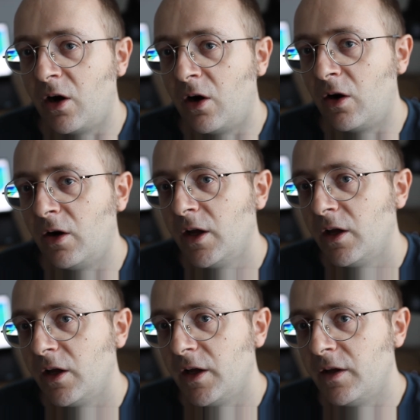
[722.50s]
are
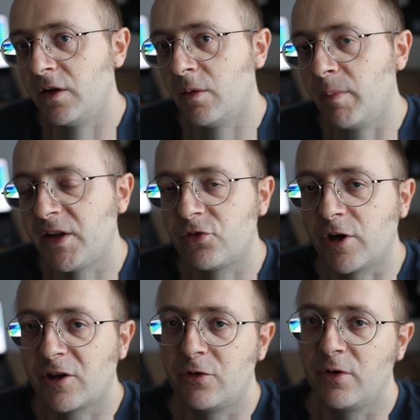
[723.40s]
in a
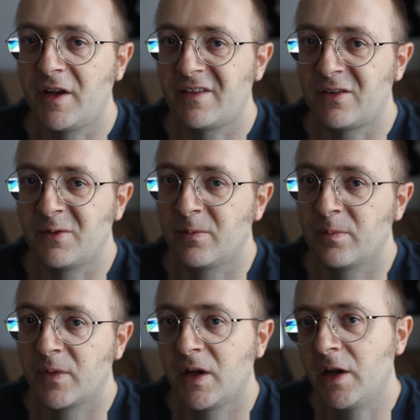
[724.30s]
metric unit,
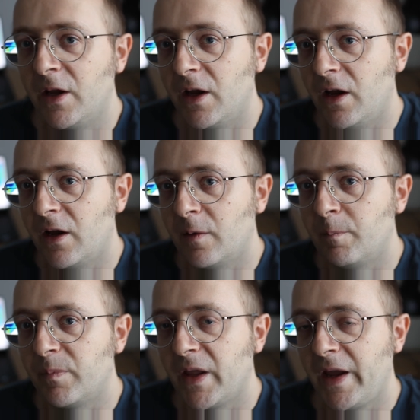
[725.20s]

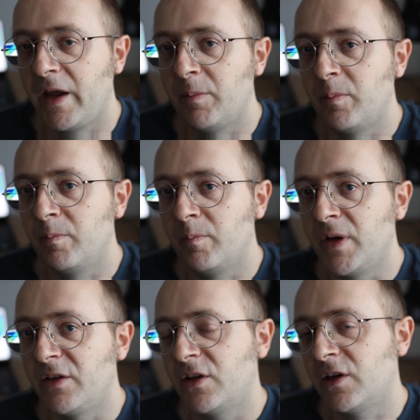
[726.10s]
and
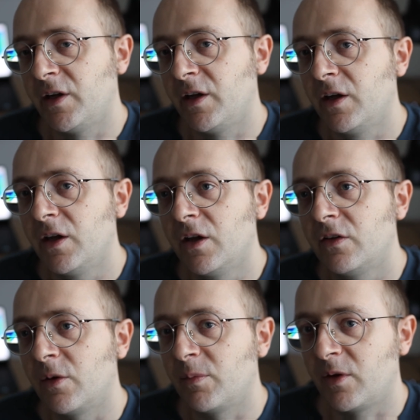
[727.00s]
basically
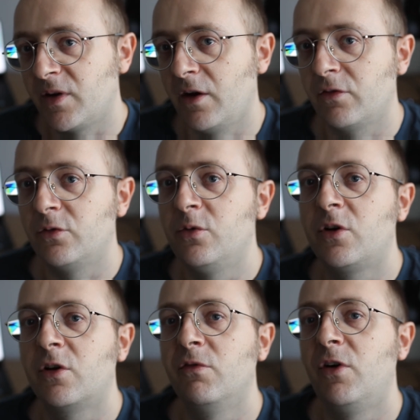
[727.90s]
sometimes I have to do the
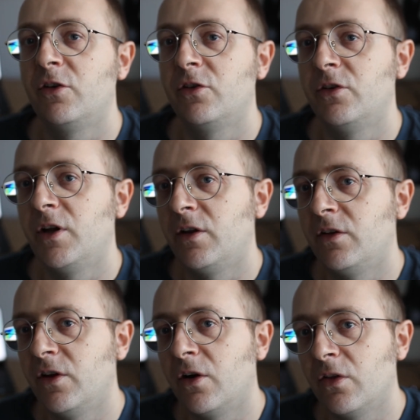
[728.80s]
conversion in
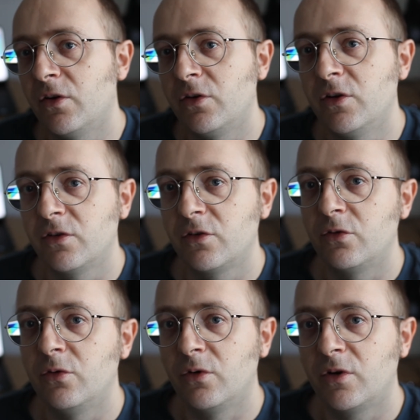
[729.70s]
the other units
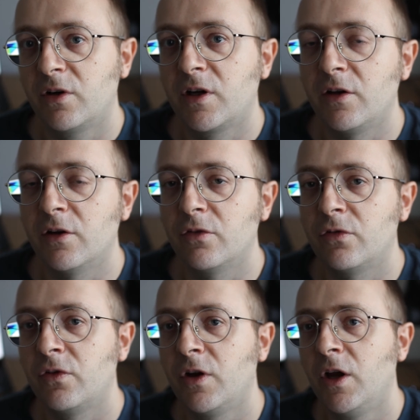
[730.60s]
to kind of